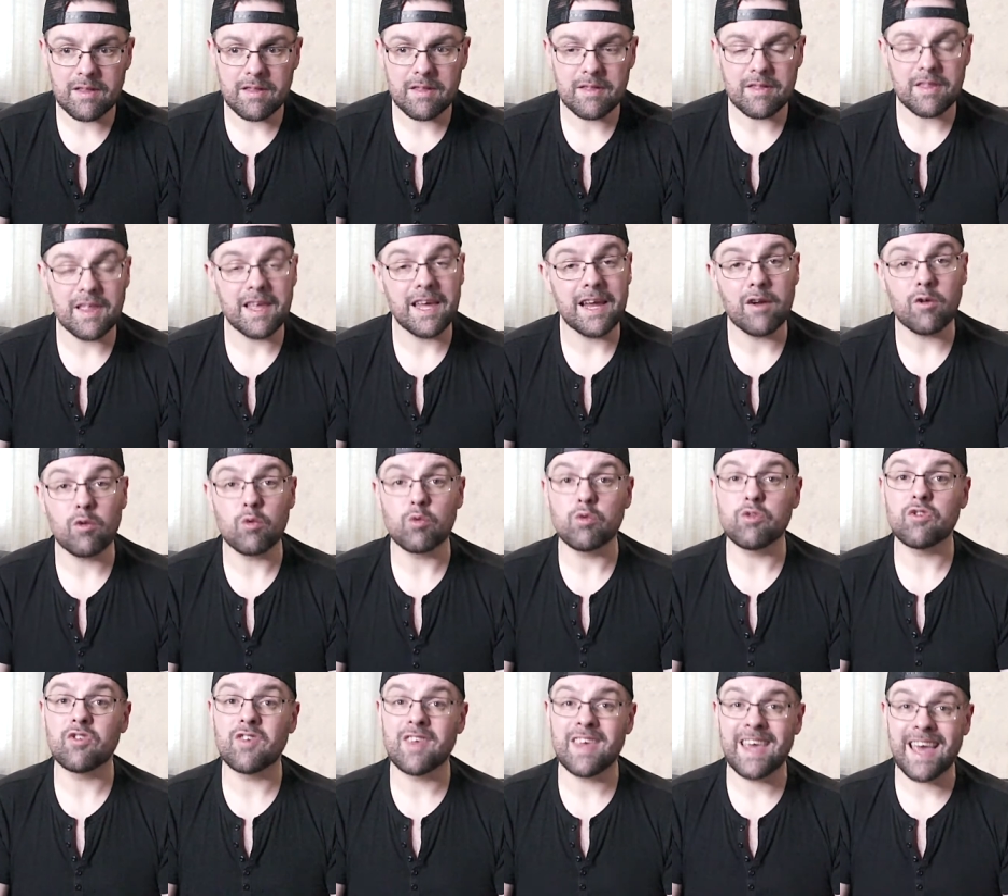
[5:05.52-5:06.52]
the
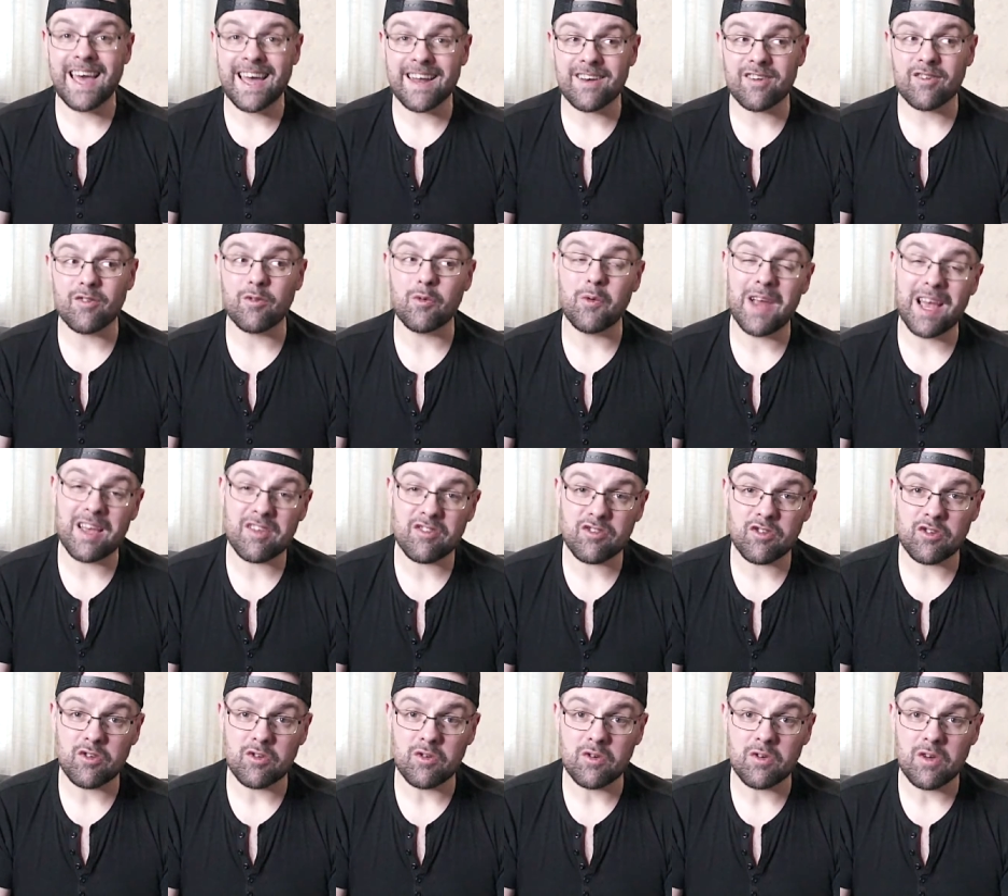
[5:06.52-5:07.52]
heroes can't
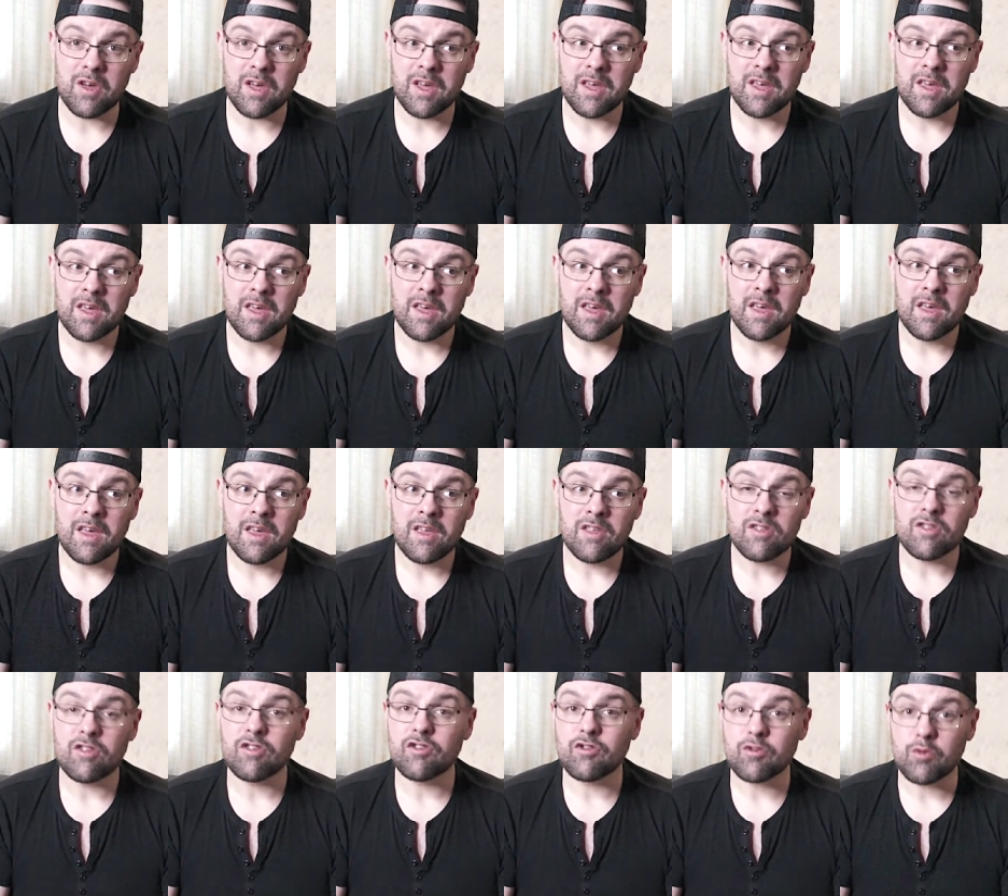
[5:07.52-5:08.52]
rescue
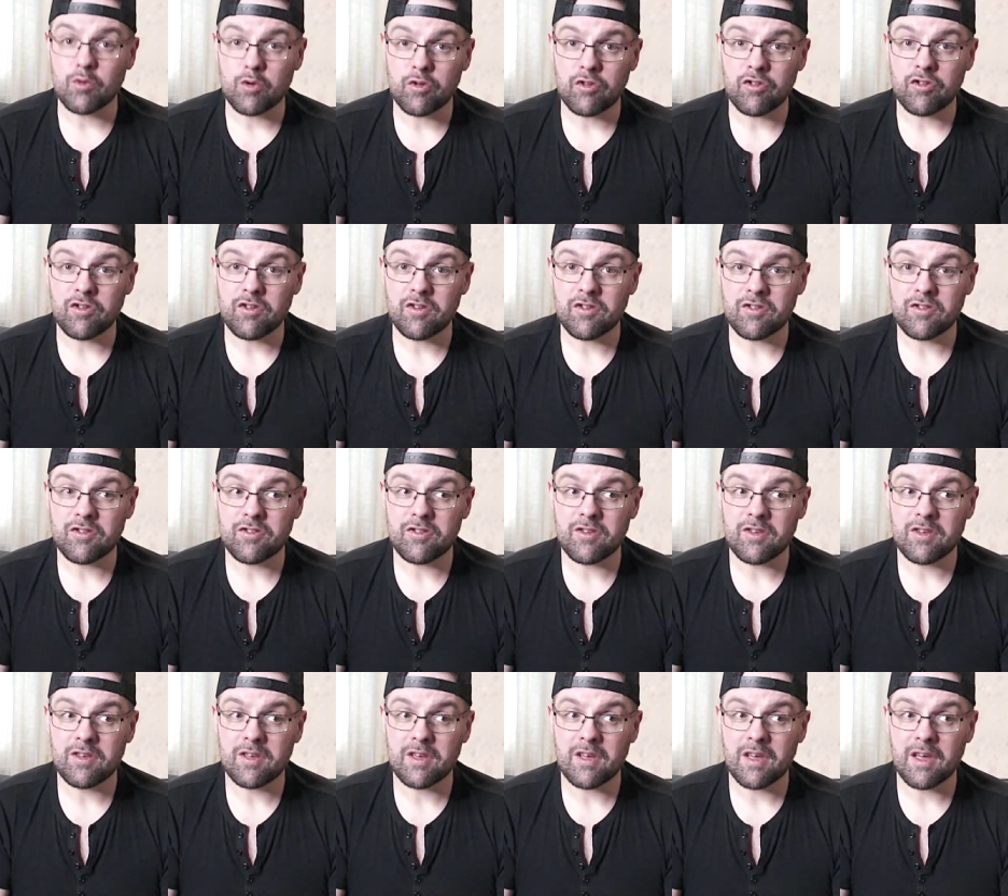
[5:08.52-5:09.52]
the sorceress
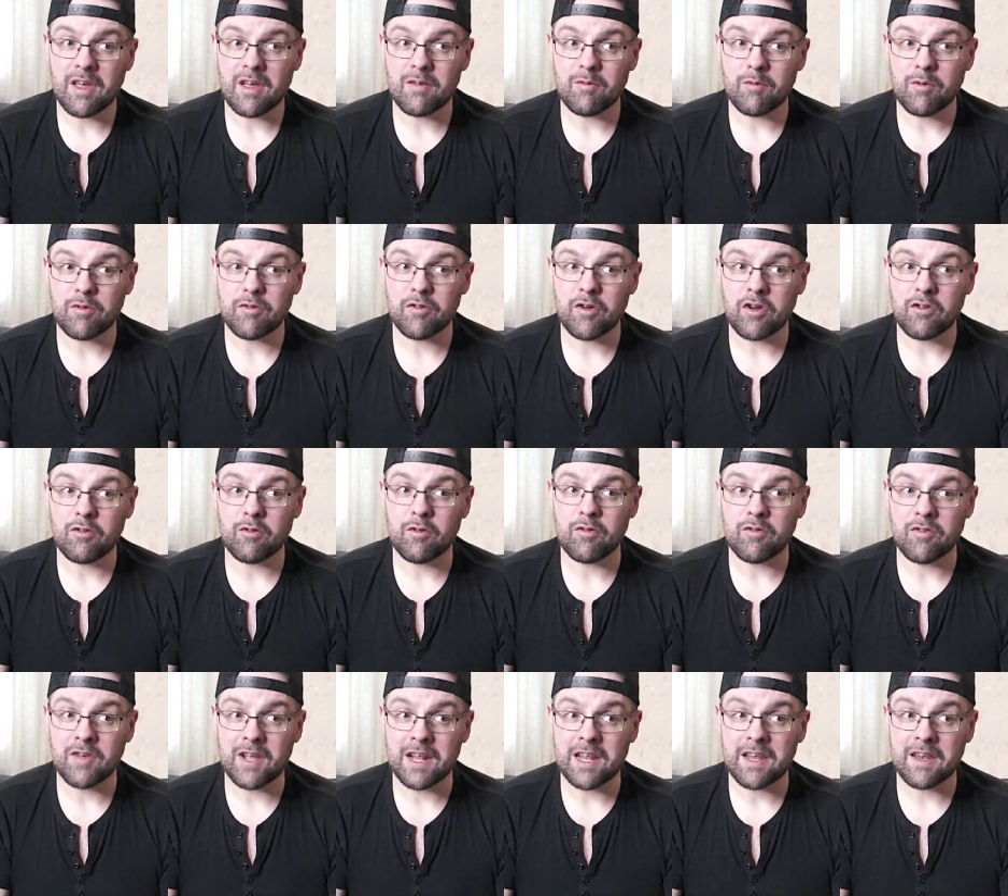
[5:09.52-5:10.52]
without
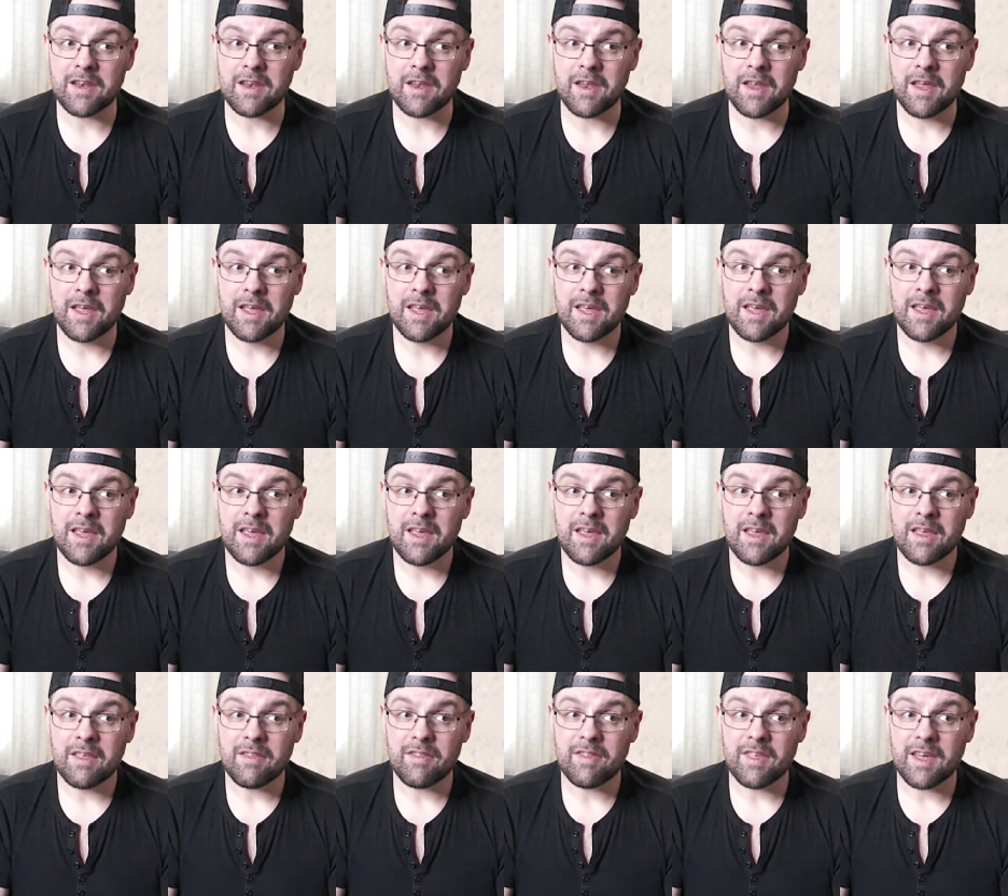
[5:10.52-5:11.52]
revealing
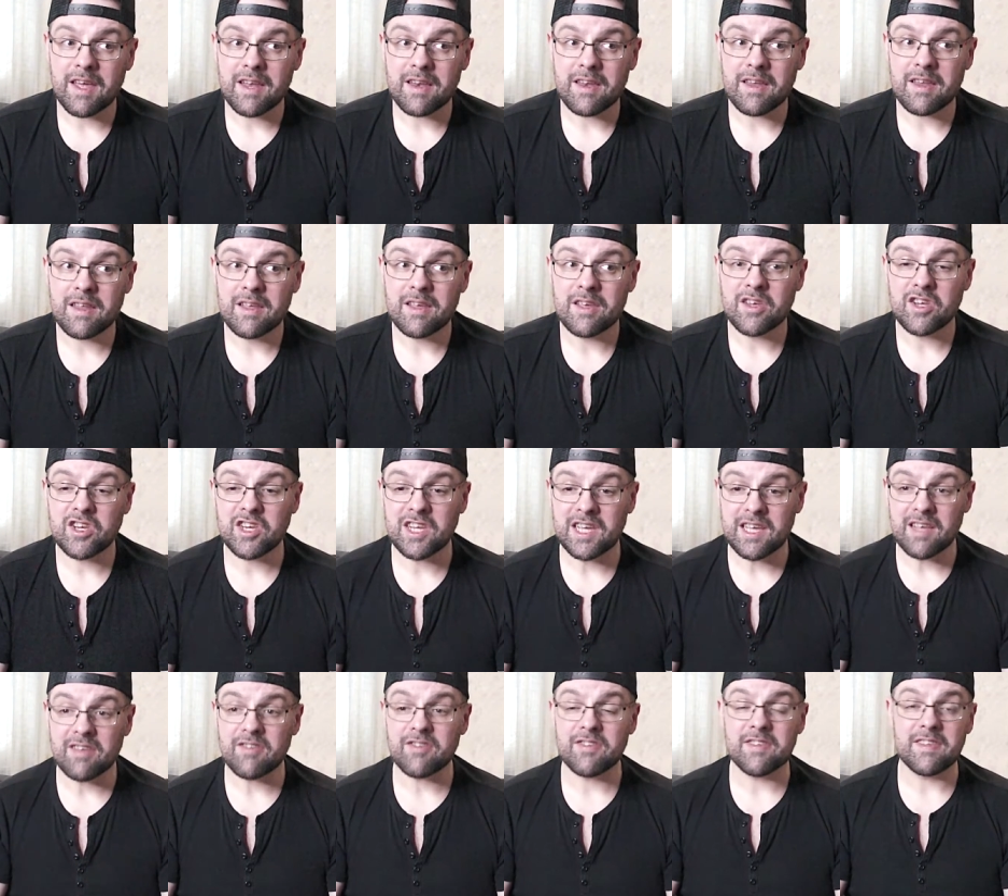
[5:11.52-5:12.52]
that she
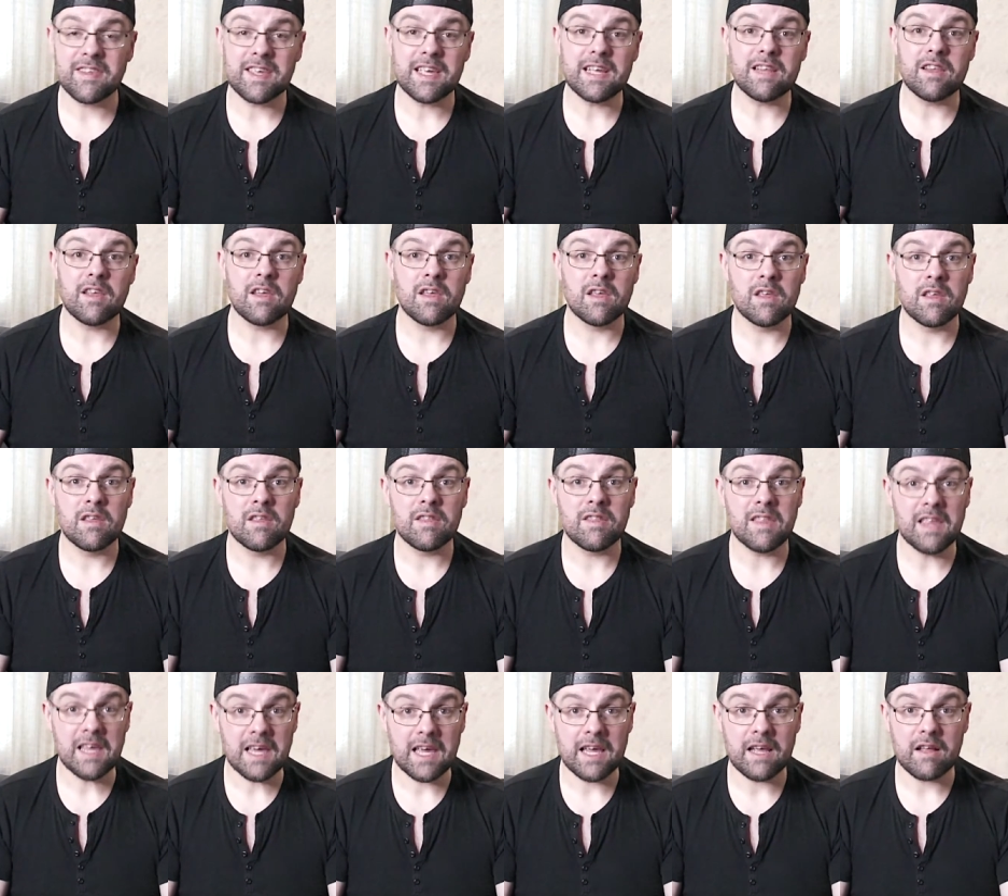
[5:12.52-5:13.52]
is indeed
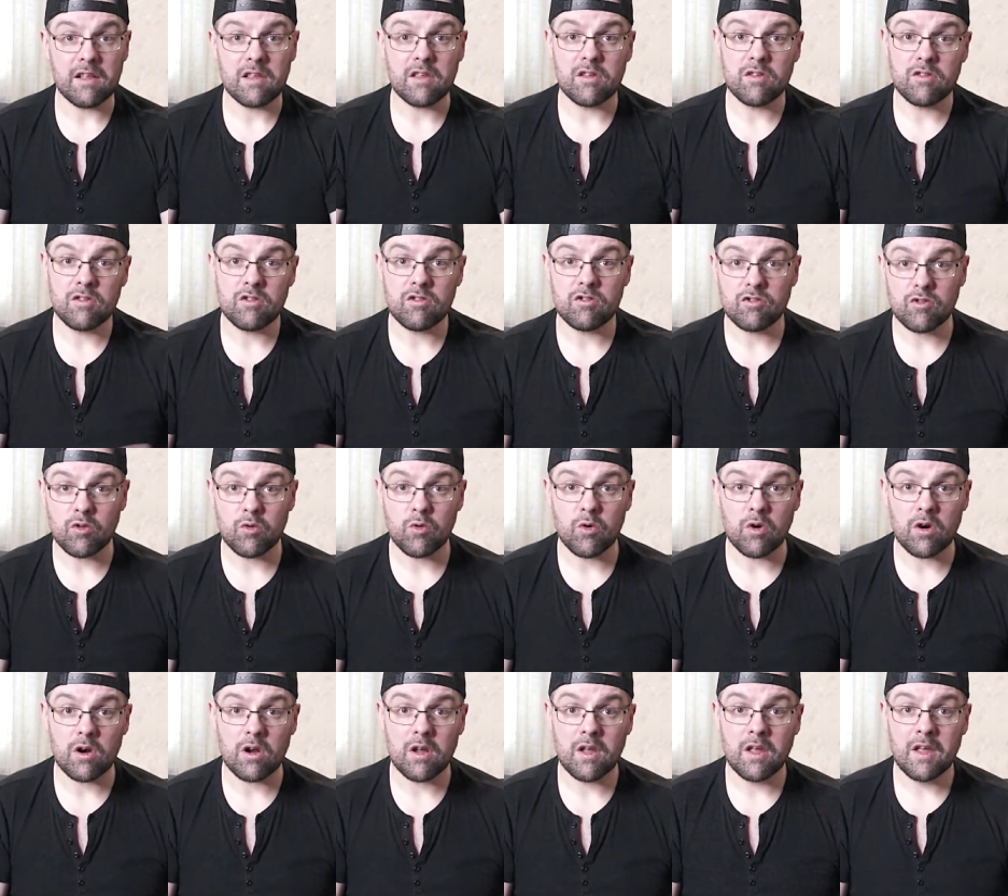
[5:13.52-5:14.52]
the eagle,
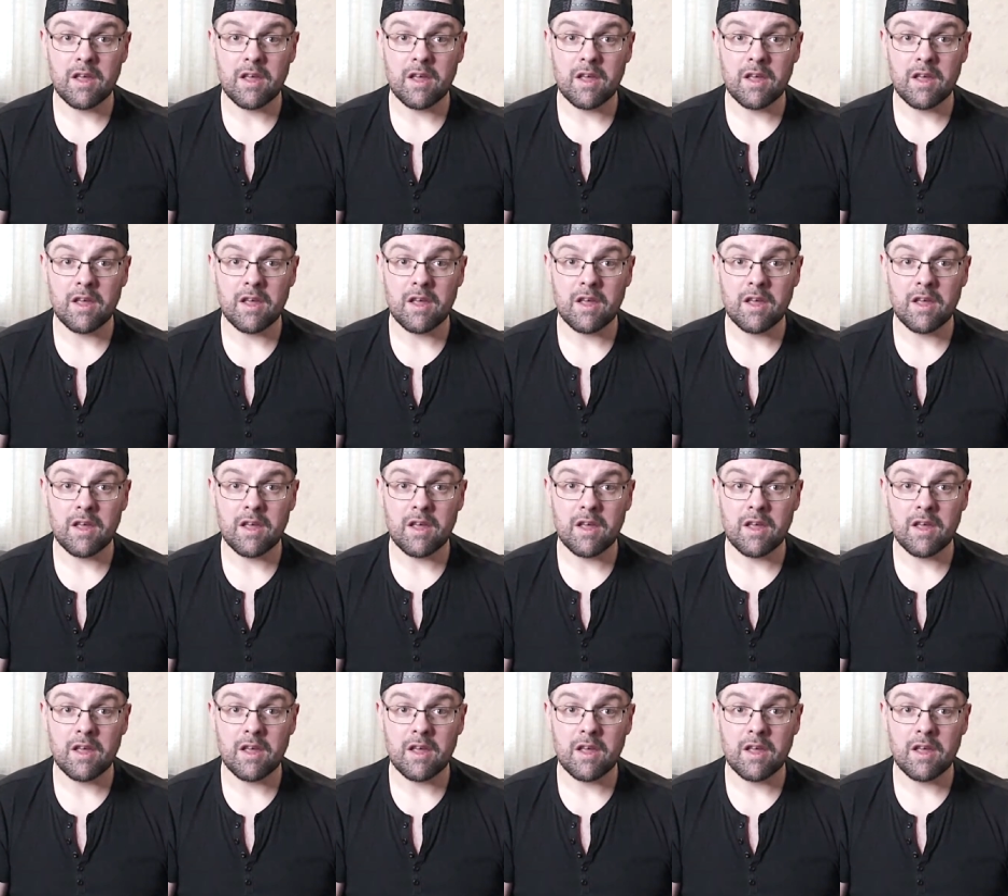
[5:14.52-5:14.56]
Zor.